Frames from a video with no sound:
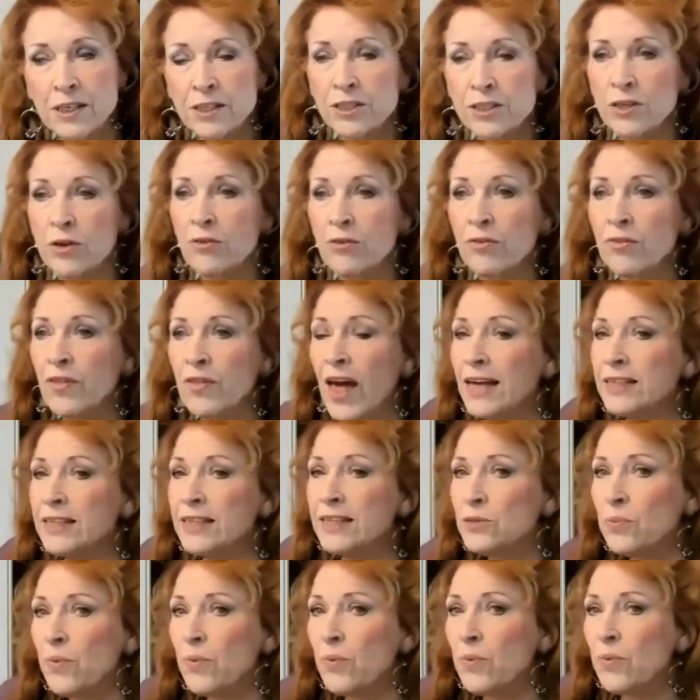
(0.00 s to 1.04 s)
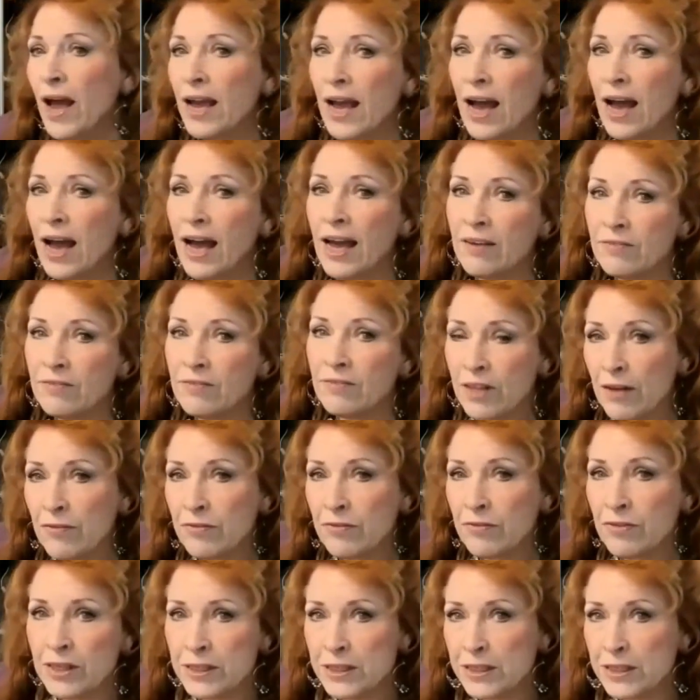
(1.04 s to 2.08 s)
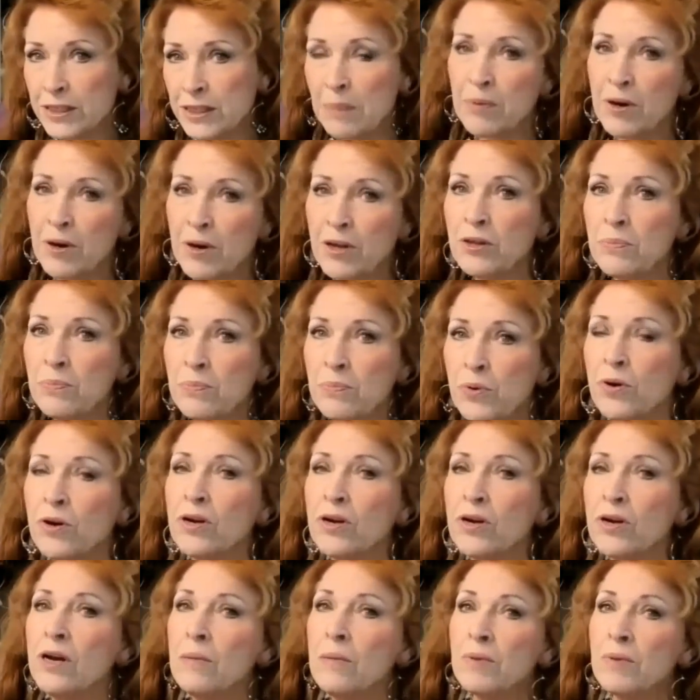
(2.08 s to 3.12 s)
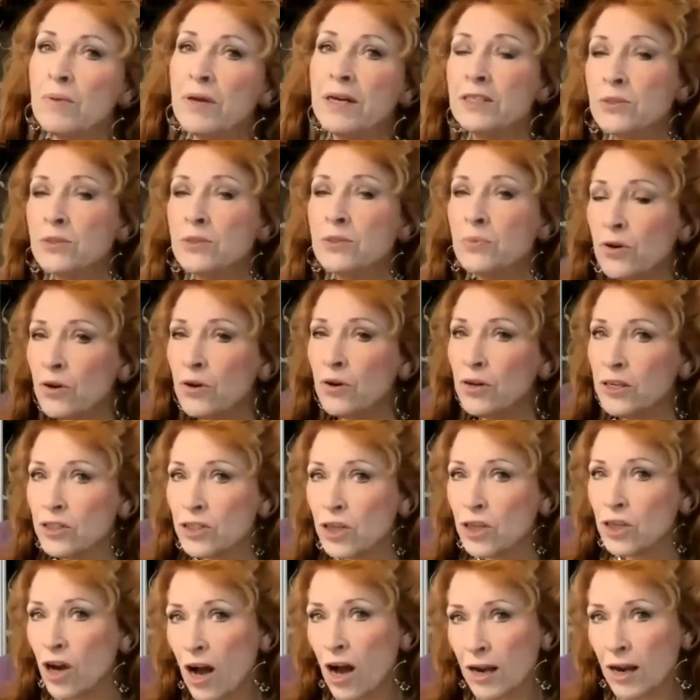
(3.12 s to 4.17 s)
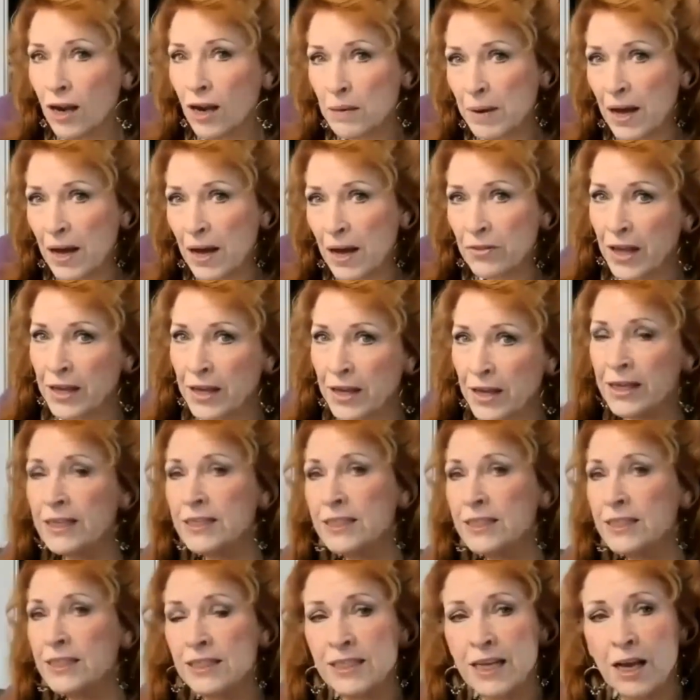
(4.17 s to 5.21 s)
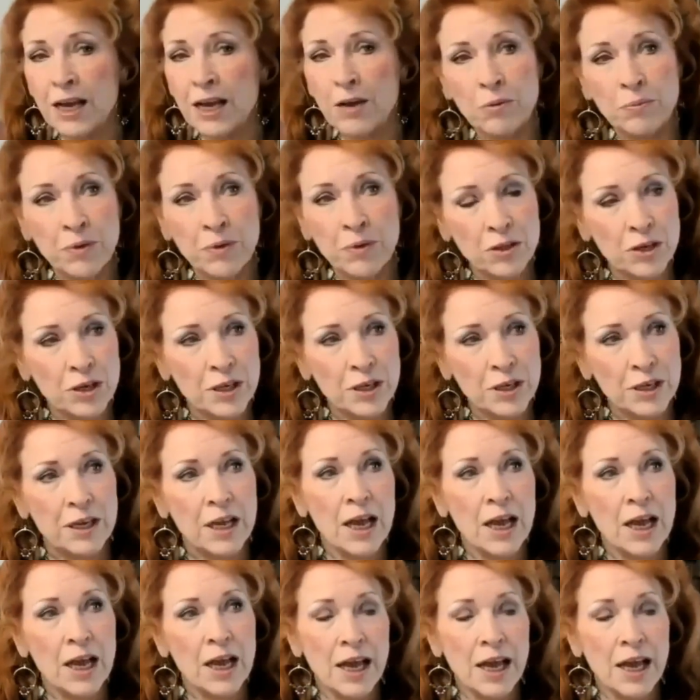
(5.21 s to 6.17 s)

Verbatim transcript: So that's why I have left this up on the board because we're going to talk about that again today when we look at,